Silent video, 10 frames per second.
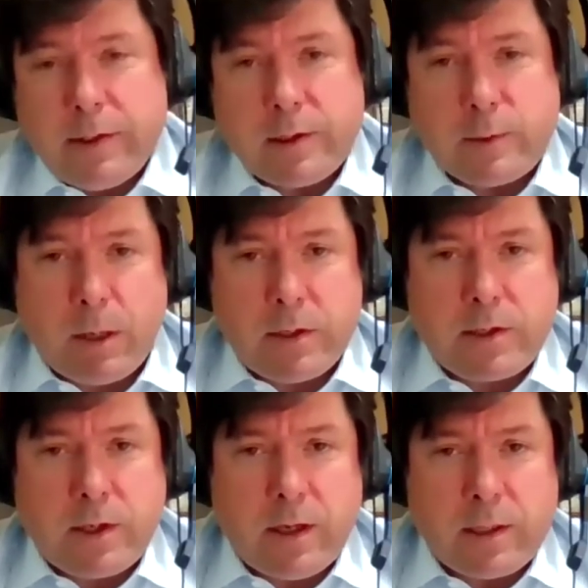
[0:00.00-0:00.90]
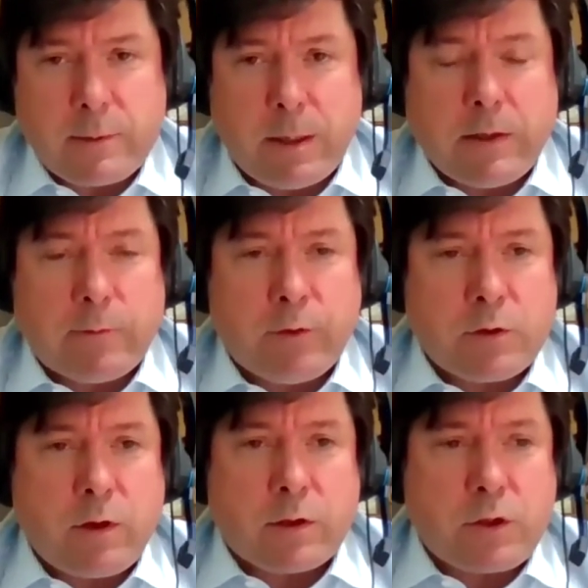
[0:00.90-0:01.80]
smart
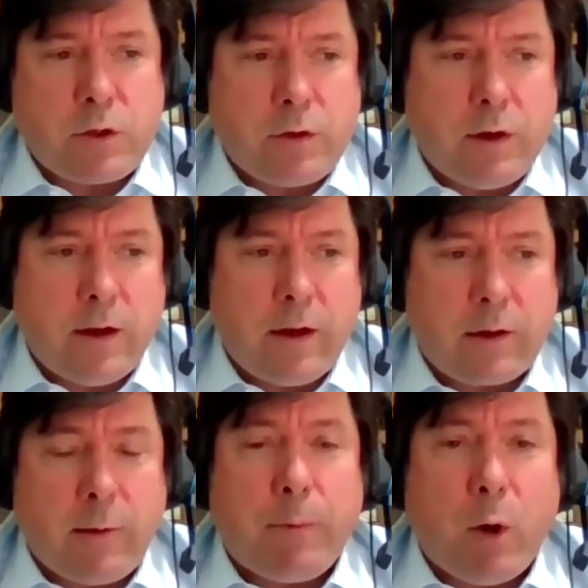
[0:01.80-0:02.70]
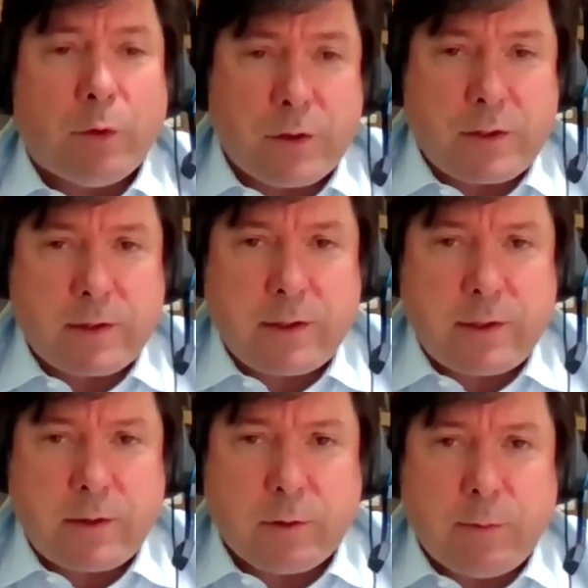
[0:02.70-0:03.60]
infrastructure components
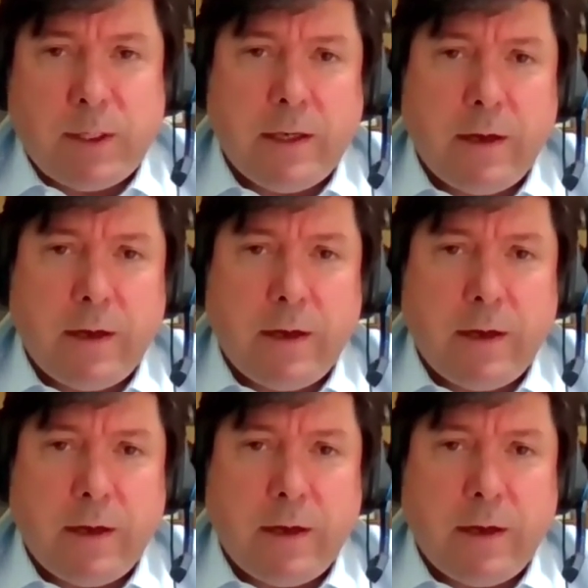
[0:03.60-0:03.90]
could be